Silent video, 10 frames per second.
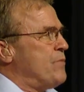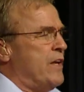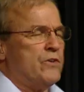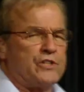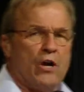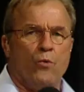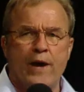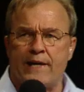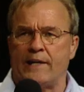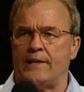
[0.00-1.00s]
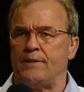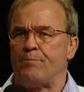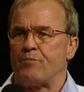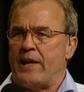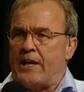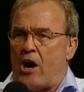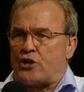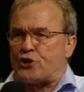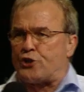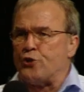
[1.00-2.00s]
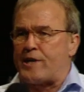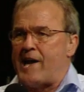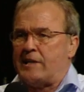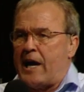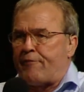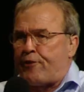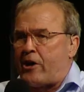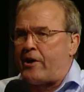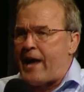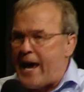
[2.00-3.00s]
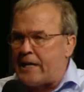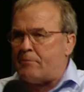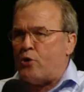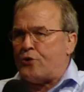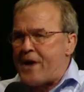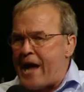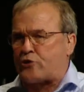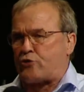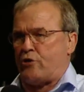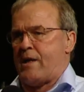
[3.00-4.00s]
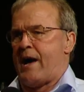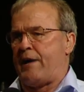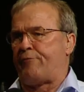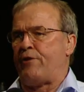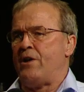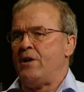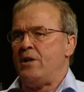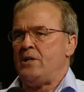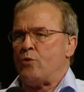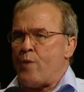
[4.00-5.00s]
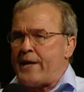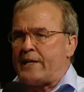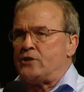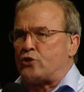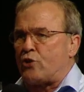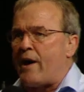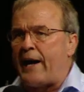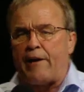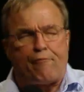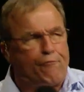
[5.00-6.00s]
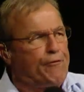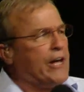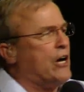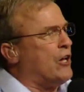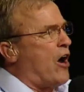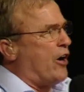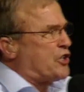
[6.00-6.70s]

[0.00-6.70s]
And so we can, in our psuche life, in our animal natural life, we can try to fill our